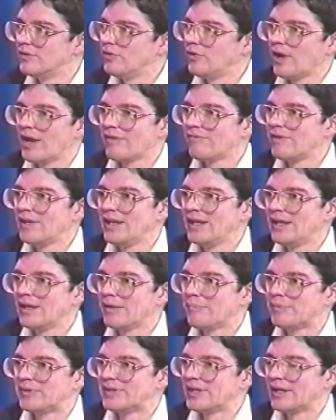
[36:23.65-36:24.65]
Do you have any,
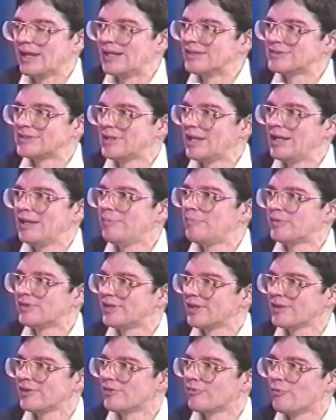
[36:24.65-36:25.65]
has any
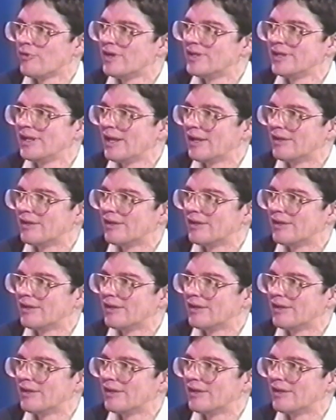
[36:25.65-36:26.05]
particular one?